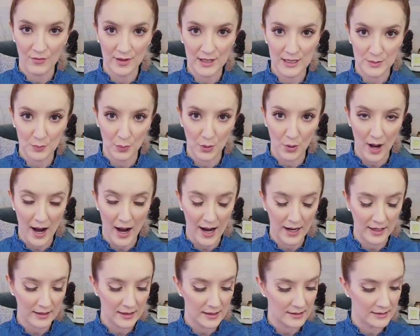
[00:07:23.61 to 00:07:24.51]
this
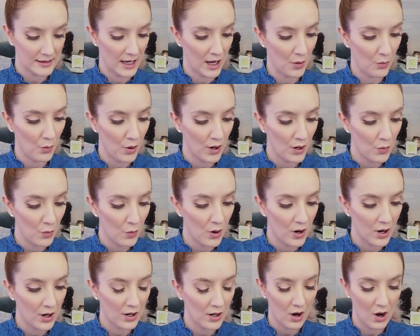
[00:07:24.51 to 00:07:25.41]
practice and I want to
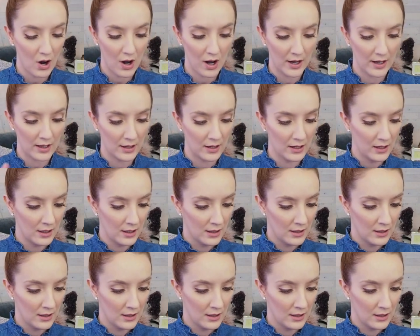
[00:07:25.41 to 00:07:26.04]
work on,